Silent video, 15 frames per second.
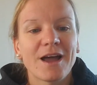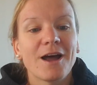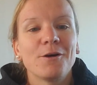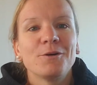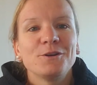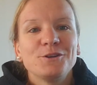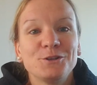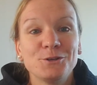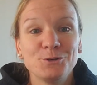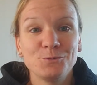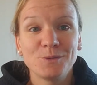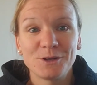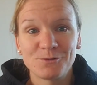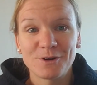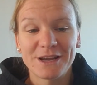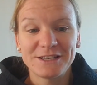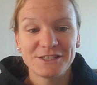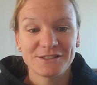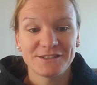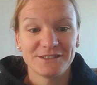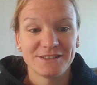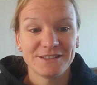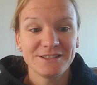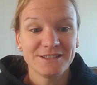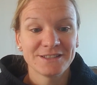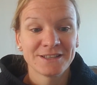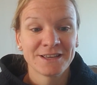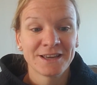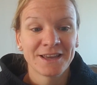our human righteousness,